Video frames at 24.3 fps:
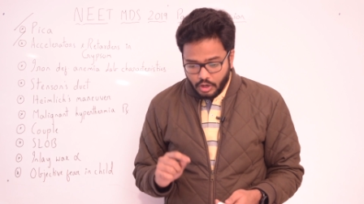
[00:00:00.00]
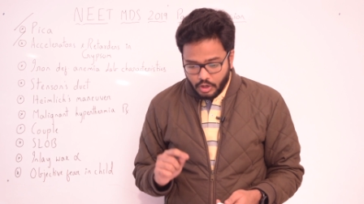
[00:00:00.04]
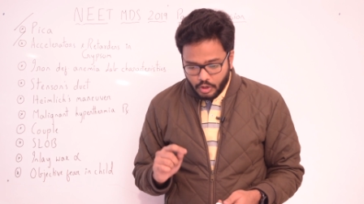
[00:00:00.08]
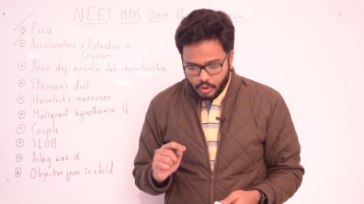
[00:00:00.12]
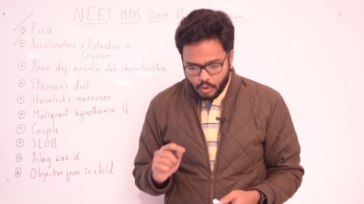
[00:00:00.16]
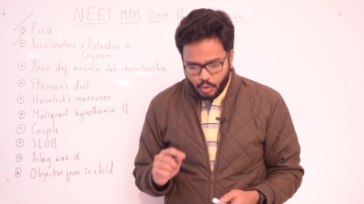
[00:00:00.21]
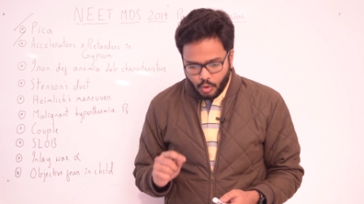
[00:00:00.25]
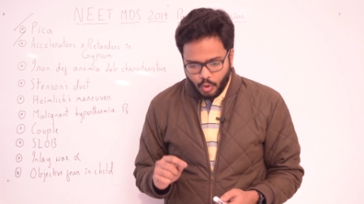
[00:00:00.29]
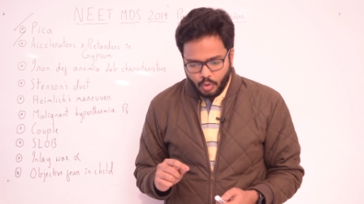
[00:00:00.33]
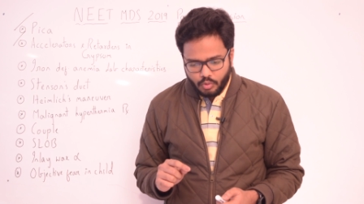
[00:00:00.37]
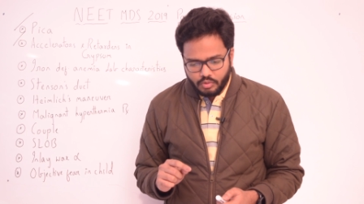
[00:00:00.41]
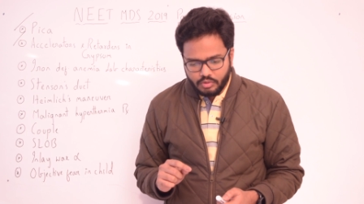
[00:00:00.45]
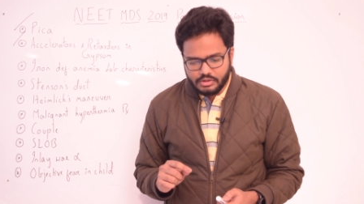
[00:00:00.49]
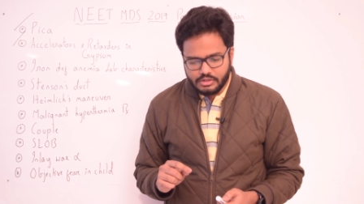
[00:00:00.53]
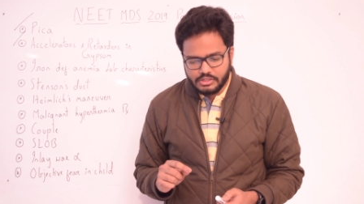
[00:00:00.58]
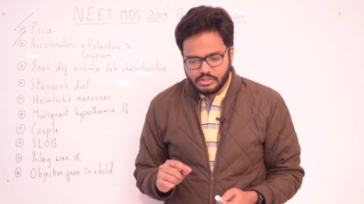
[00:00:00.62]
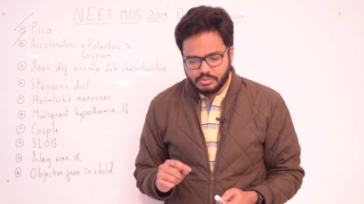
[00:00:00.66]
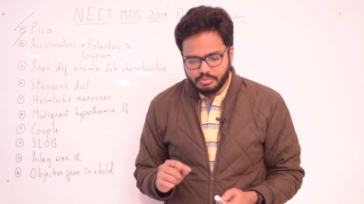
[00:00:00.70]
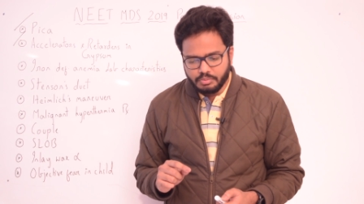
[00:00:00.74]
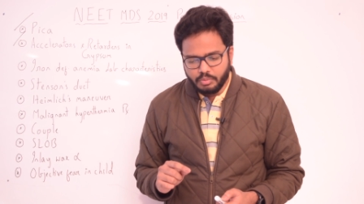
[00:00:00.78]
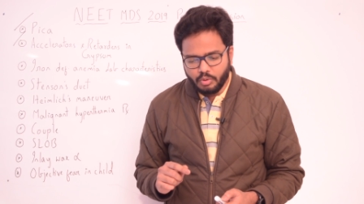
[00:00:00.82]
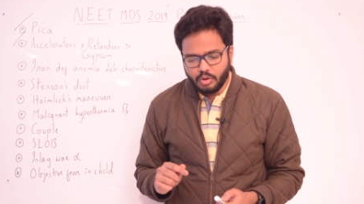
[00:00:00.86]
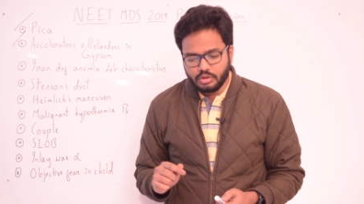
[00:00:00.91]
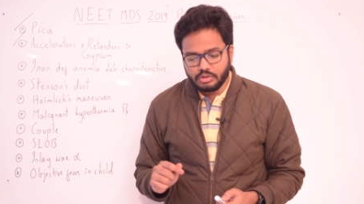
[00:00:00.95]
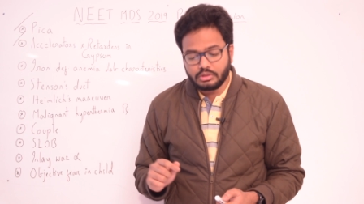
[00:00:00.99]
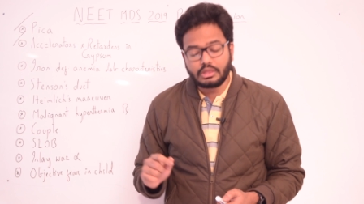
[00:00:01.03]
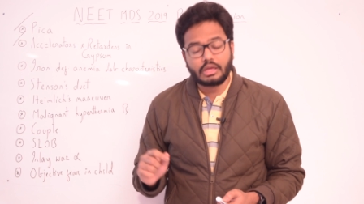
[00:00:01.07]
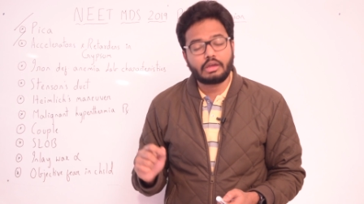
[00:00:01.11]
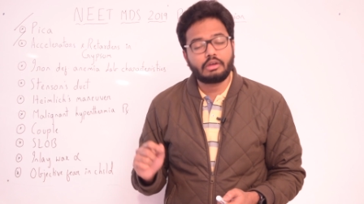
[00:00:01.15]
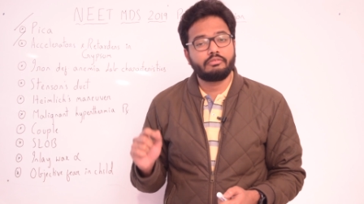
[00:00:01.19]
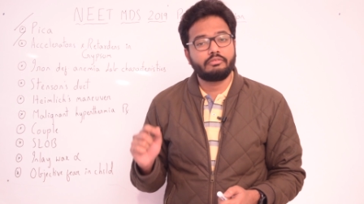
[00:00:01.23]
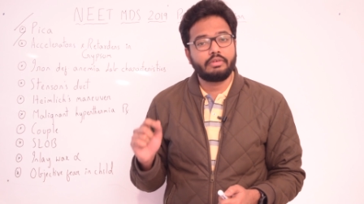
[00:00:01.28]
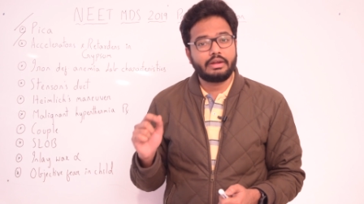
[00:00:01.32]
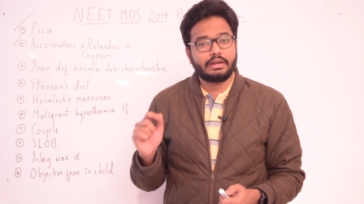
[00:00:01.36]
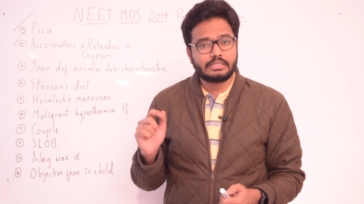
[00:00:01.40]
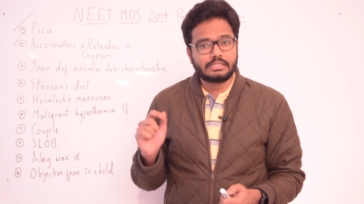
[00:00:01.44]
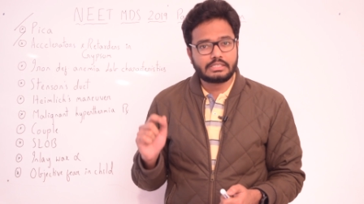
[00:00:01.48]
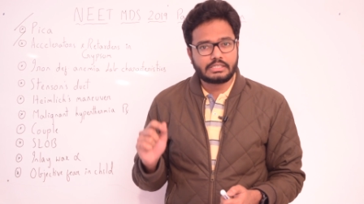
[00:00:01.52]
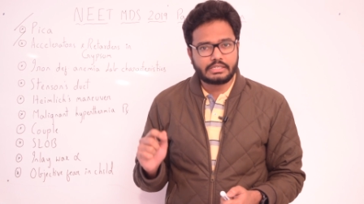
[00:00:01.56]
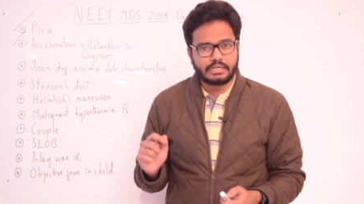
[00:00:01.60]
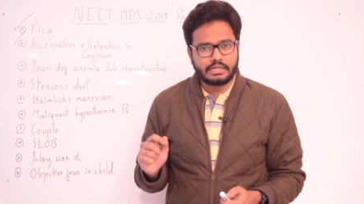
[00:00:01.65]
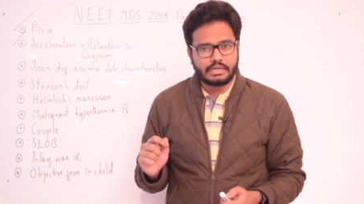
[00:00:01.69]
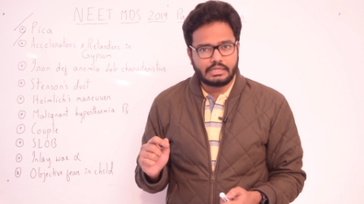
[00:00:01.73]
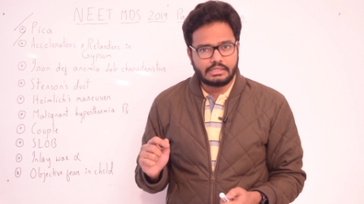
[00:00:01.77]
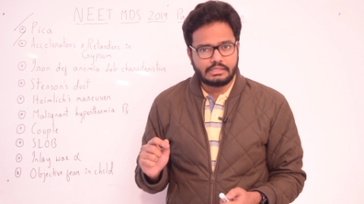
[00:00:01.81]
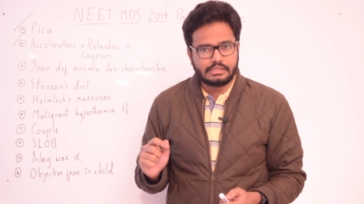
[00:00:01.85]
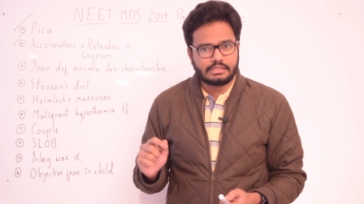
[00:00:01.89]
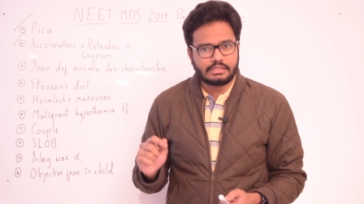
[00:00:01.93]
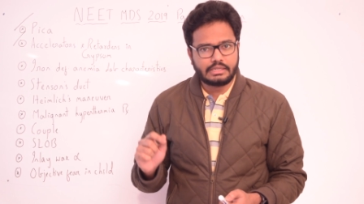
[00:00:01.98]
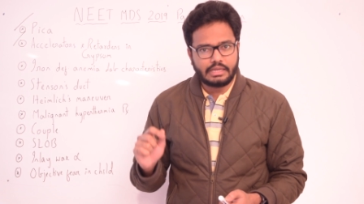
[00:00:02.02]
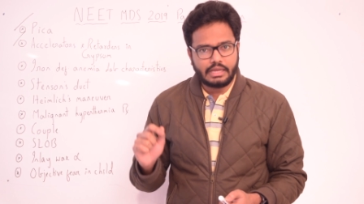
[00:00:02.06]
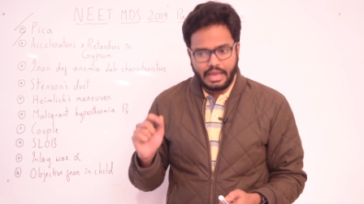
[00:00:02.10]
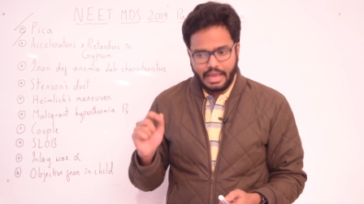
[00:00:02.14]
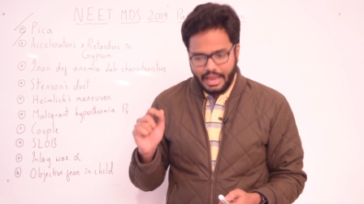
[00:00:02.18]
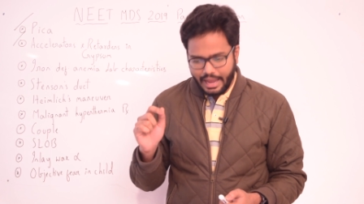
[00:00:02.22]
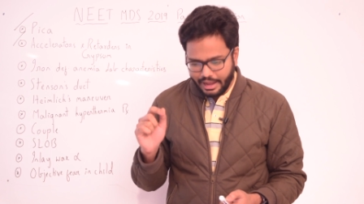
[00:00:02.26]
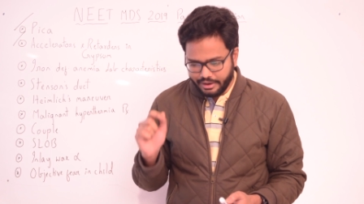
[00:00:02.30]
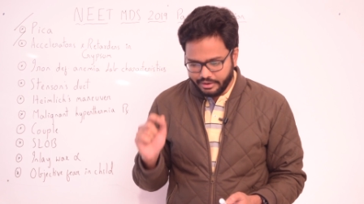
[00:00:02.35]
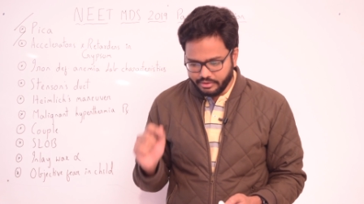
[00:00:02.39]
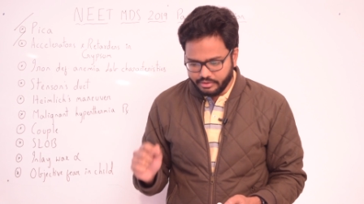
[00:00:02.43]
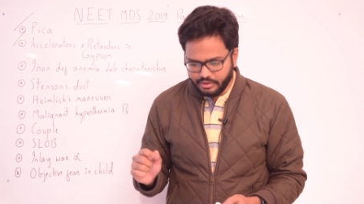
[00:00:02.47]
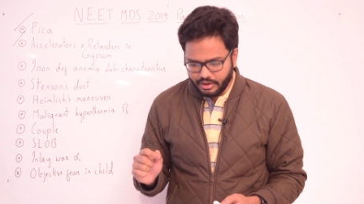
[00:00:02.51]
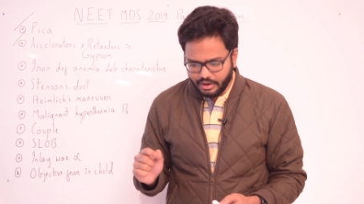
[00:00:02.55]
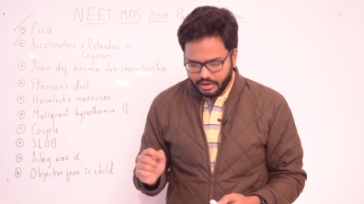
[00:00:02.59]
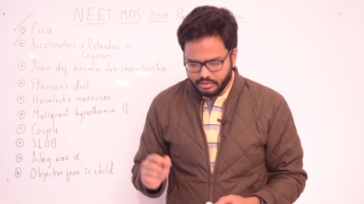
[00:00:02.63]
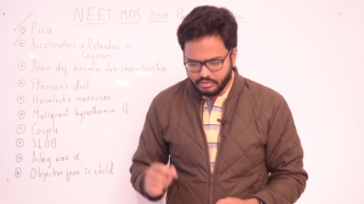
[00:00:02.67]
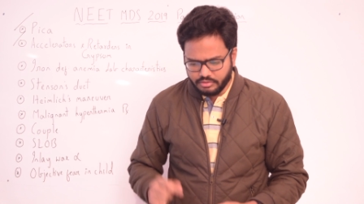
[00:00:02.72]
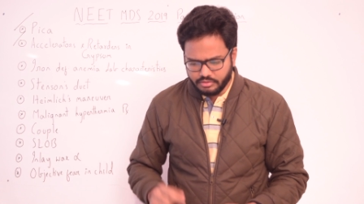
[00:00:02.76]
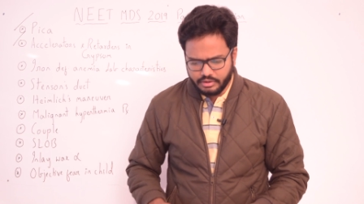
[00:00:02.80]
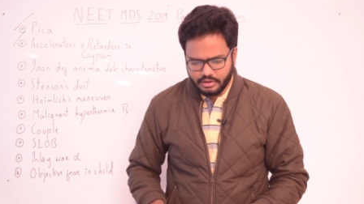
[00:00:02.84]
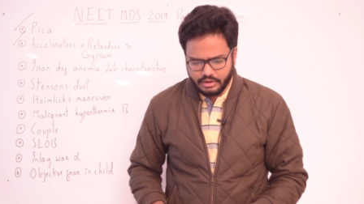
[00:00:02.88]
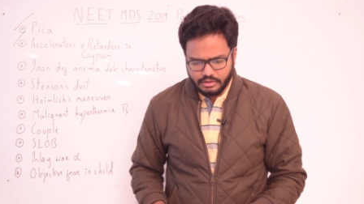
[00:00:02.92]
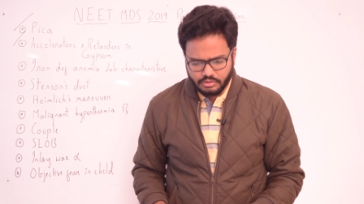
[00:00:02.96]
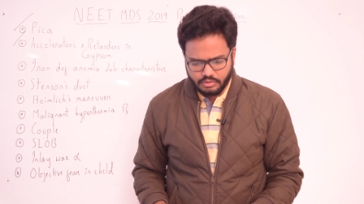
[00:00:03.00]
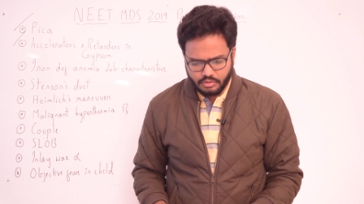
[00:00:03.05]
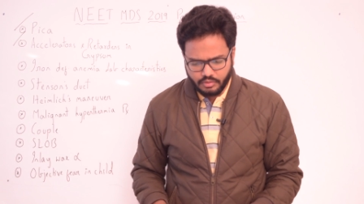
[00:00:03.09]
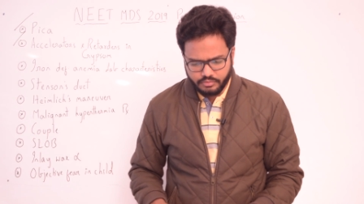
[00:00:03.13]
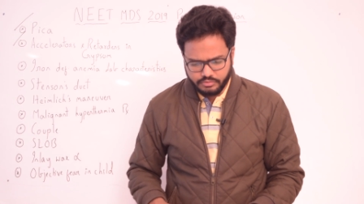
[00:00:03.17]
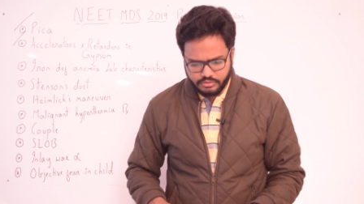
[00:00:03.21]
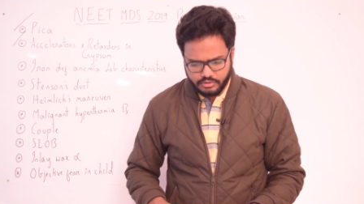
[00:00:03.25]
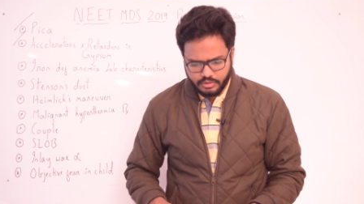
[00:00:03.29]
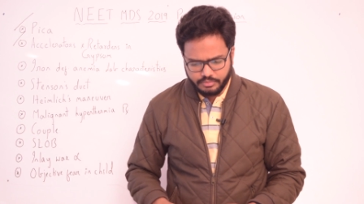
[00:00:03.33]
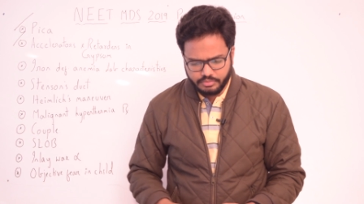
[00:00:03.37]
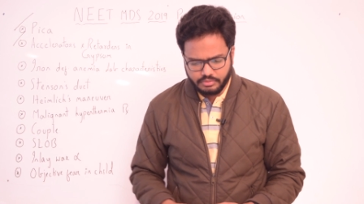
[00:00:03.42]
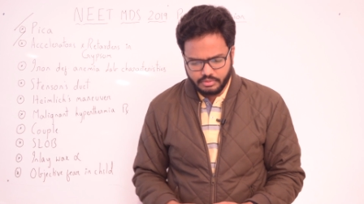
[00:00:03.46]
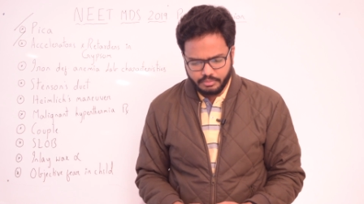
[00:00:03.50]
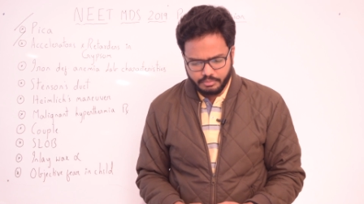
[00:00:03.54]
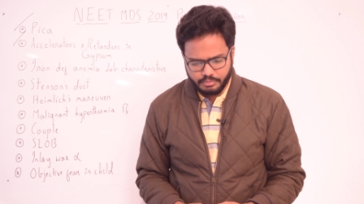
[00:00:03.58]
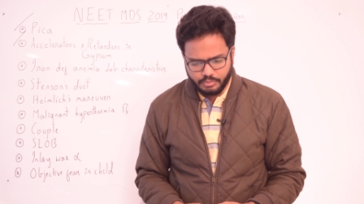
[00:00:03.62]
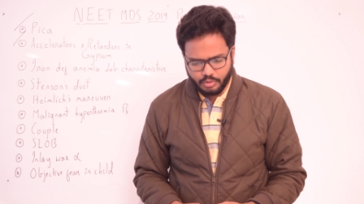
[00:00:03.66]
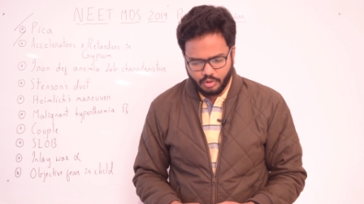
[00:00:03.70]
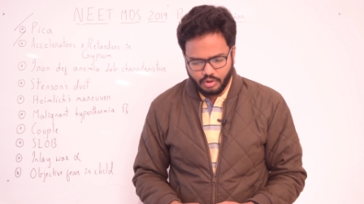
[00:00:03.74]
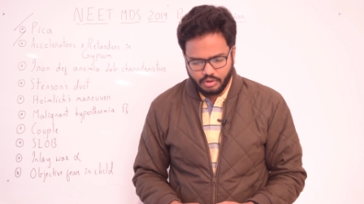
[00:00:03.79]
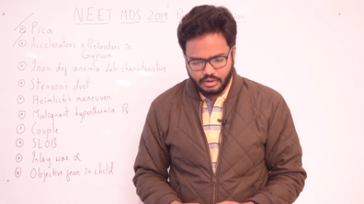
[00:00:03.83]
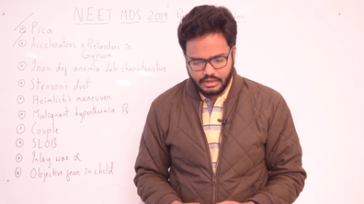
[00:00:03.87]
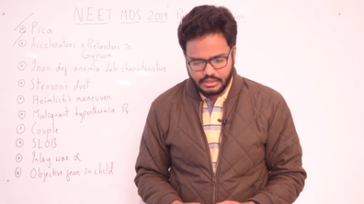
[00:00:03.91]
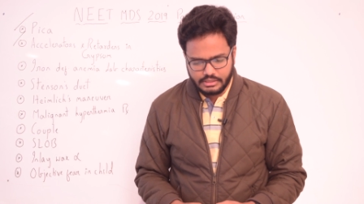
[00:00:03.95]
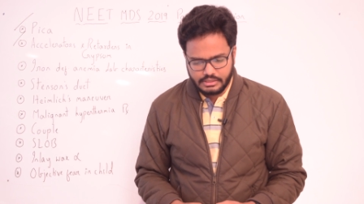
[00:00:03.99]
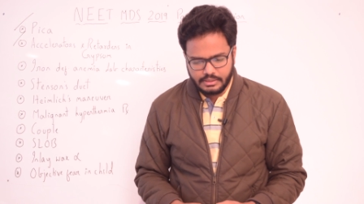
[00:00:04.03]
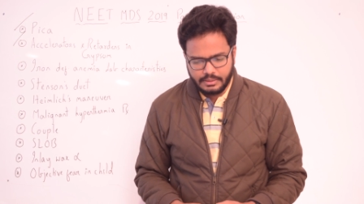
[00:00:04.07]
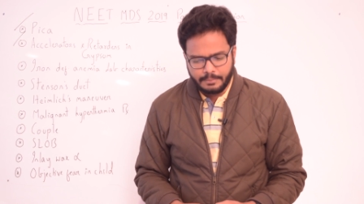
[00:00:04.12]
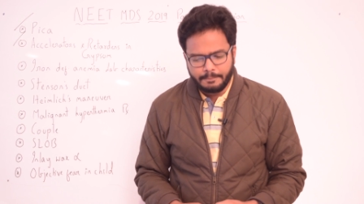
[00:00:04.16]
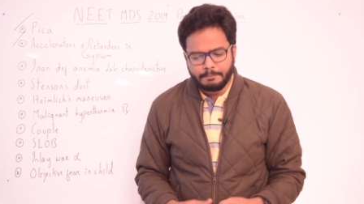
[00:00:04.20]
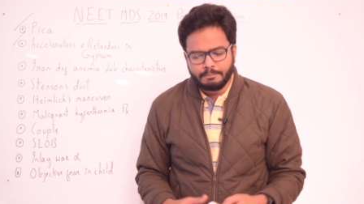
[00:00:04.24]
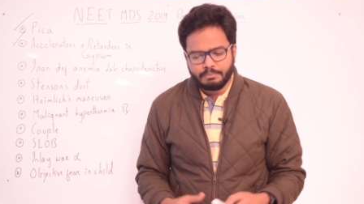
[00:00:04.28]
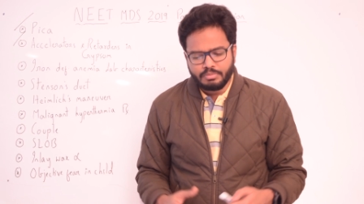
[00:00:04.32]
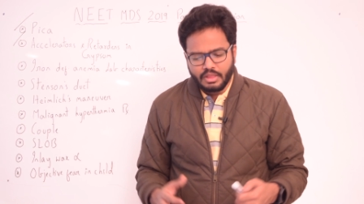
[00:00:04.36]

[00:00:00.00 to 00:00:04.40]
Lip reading: lowers both wet strength and dry strength of gypsum product.